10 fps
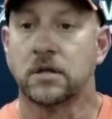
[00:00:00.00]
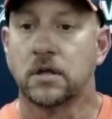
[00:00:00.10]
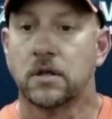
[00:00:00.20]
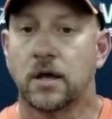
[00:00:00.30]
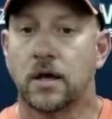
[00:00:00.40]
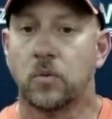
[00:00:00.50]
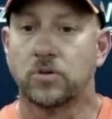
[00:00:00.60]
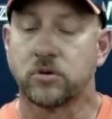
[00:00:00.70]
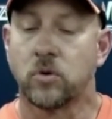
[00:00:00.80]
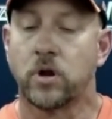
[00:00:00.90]
what's
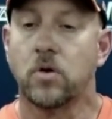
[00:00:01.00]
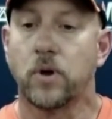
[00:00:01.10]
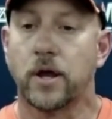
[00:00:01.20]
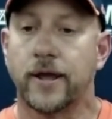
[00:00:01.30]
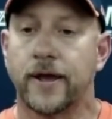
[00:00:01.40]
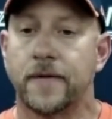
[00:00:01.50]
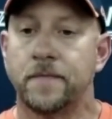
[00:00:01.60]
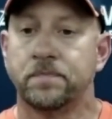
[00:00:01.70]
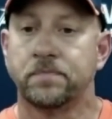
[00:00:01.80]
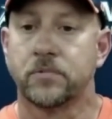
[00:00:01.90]
going on right
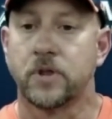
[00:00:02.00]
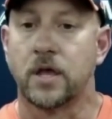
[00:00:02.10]
now.